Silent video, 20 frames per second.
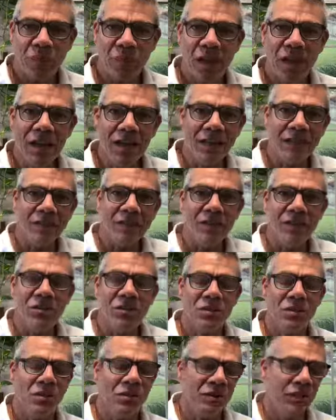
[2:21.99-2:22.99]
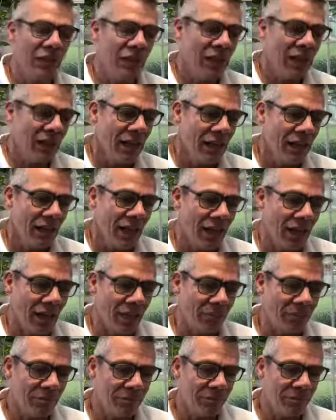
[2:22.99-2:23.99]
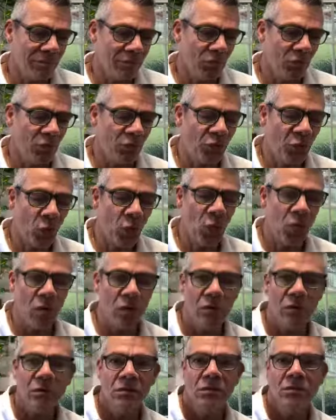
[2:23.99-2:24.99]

Uh, thank you, Sylvia, um, for